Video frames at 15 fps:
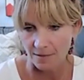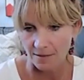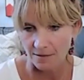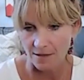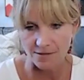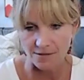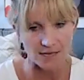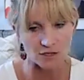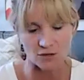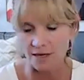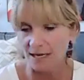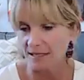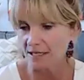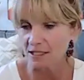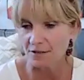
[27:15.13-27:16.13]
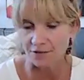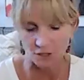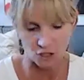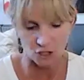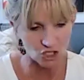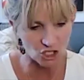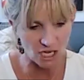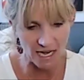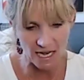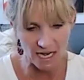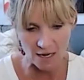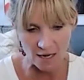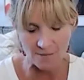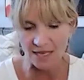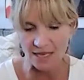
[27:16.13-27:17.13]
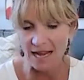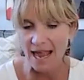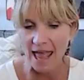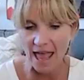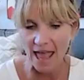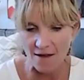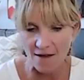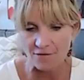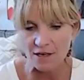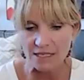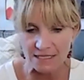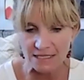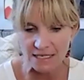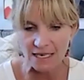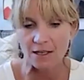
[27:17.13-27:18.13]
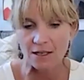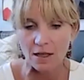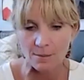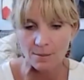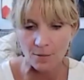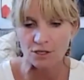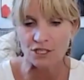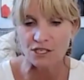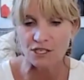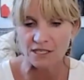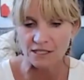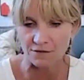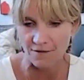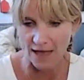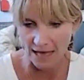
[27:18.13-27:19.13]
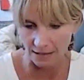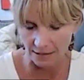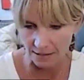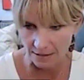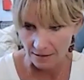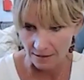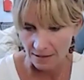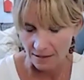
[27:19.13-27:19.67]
that they do not need to feel shame, that every single emotion is valid.